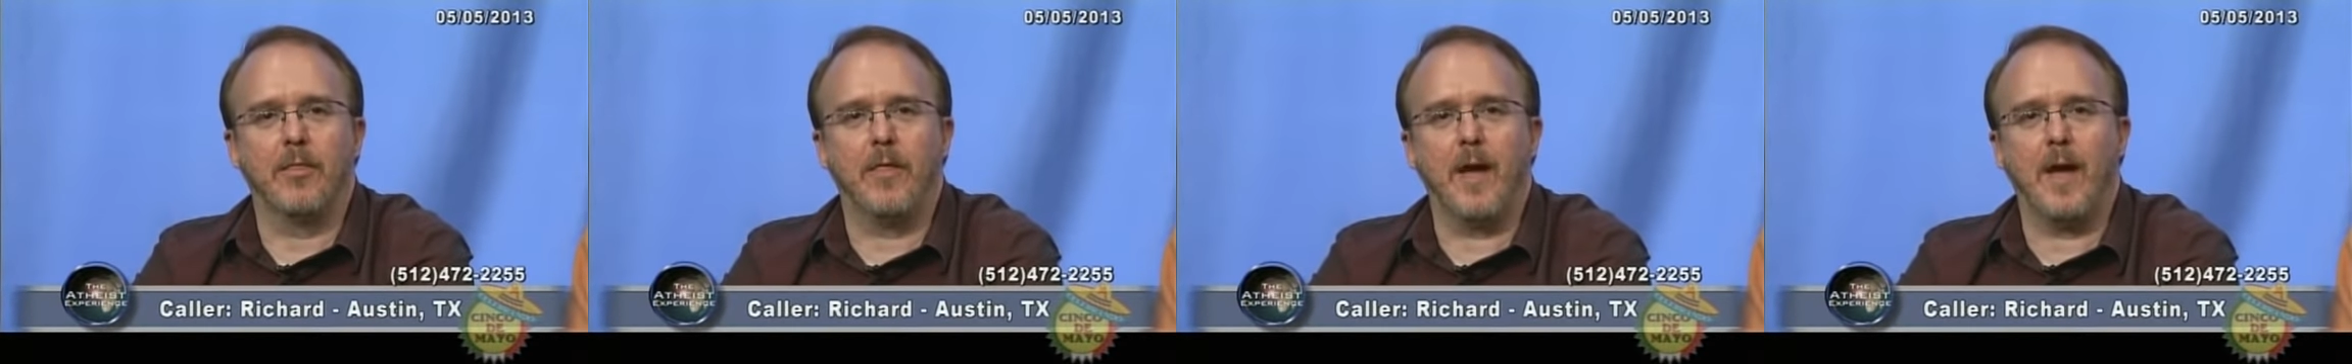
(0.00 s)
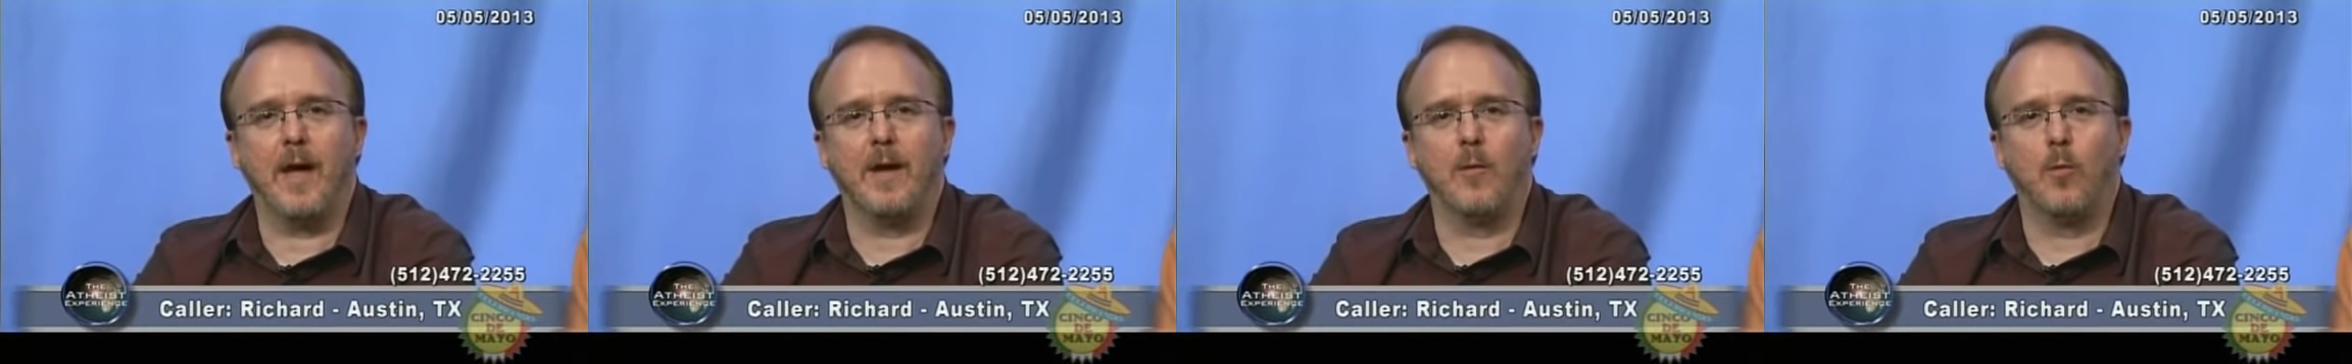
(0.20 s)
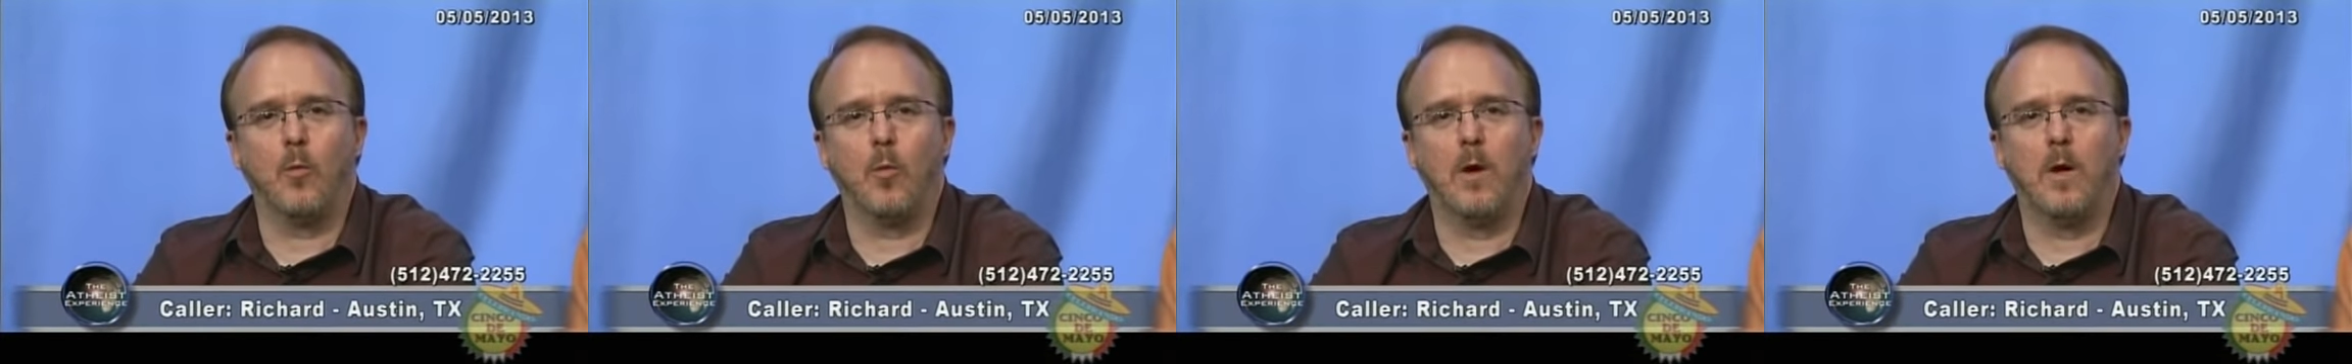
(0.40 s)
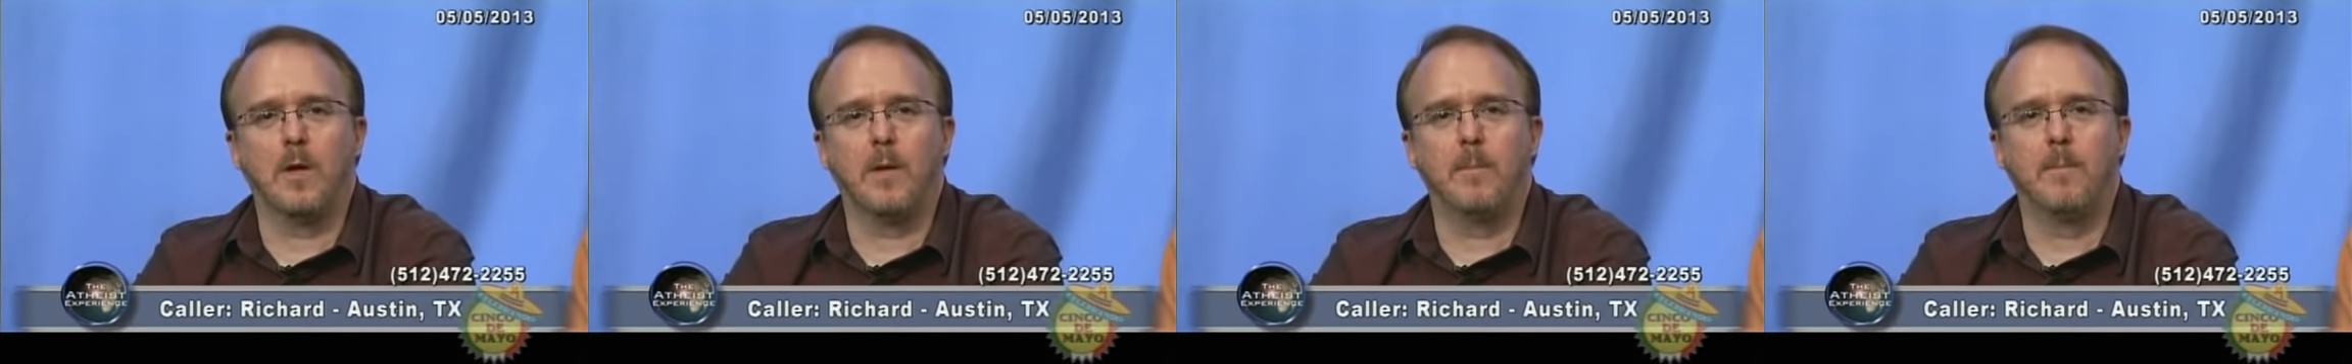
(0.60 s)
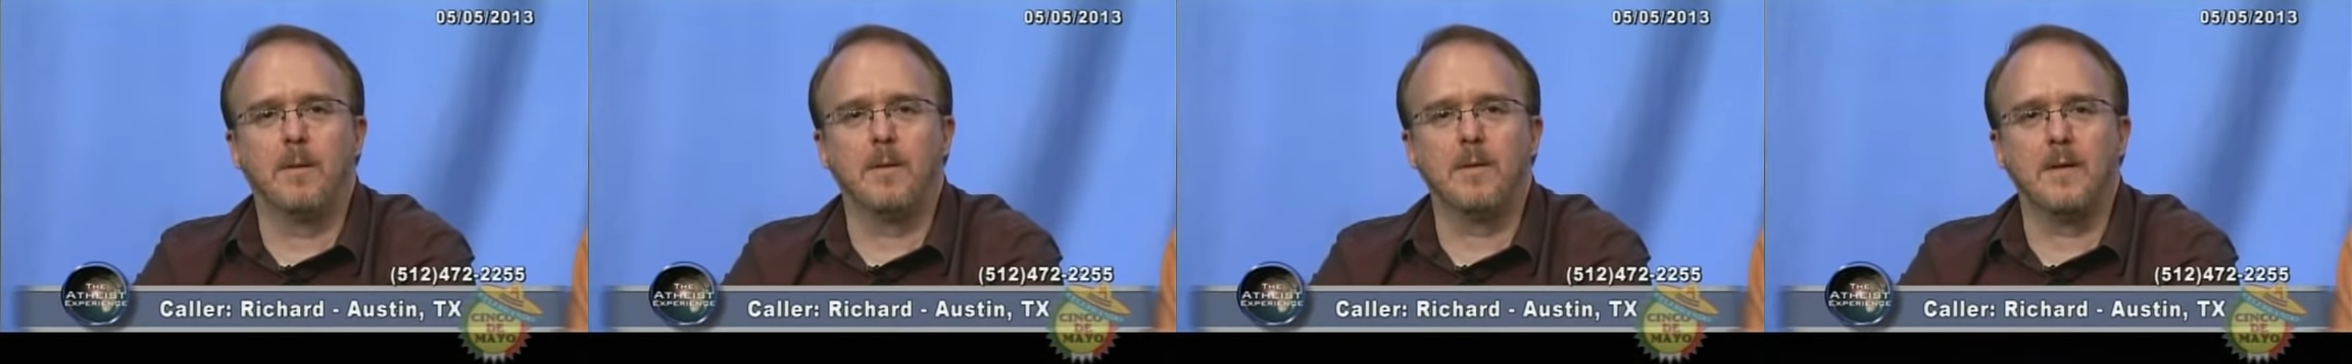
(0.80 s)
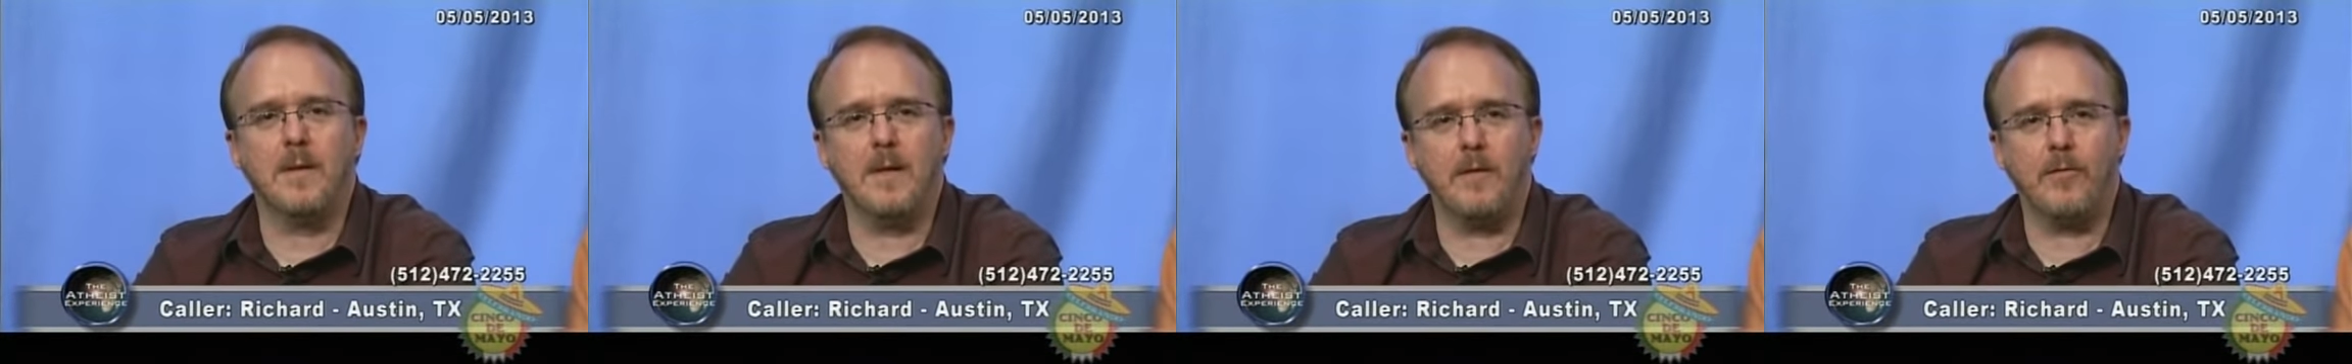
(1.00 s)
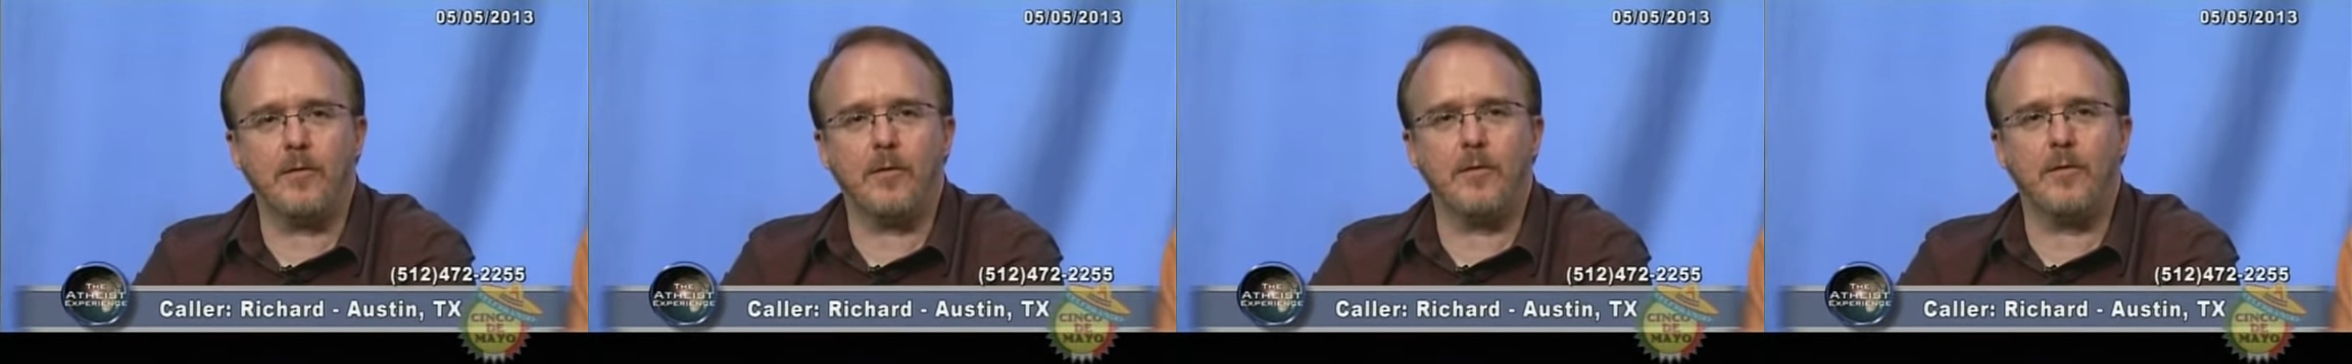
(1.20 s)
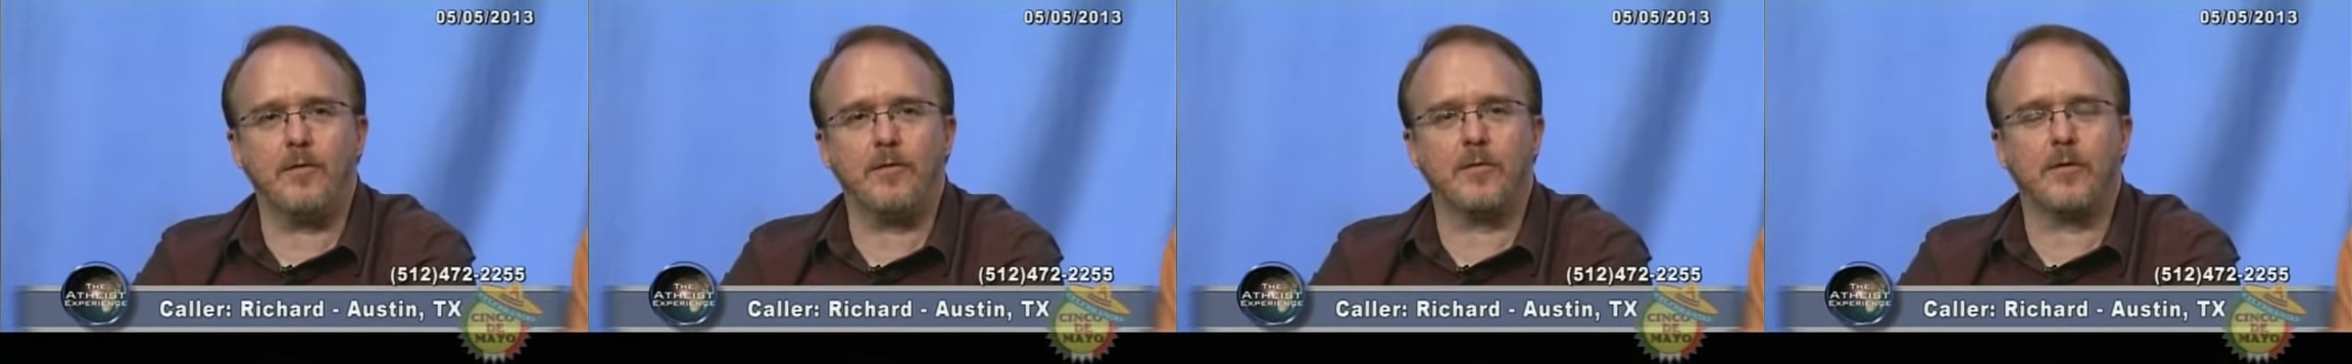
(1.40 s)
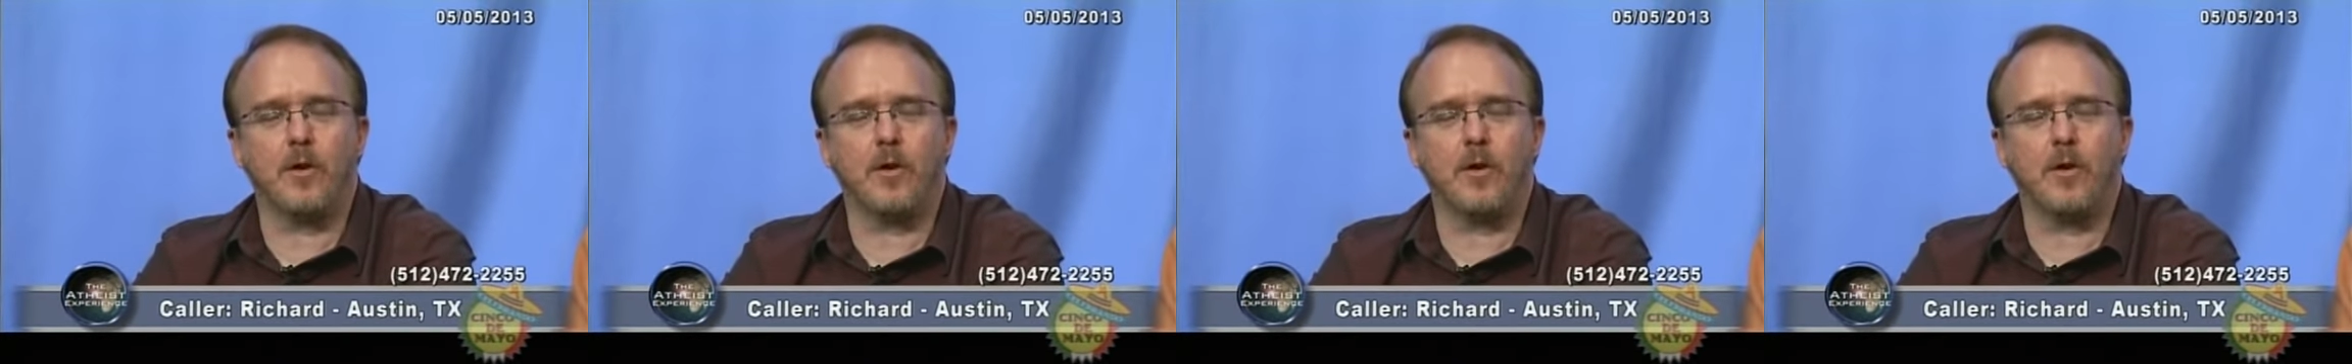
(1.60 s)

that what believers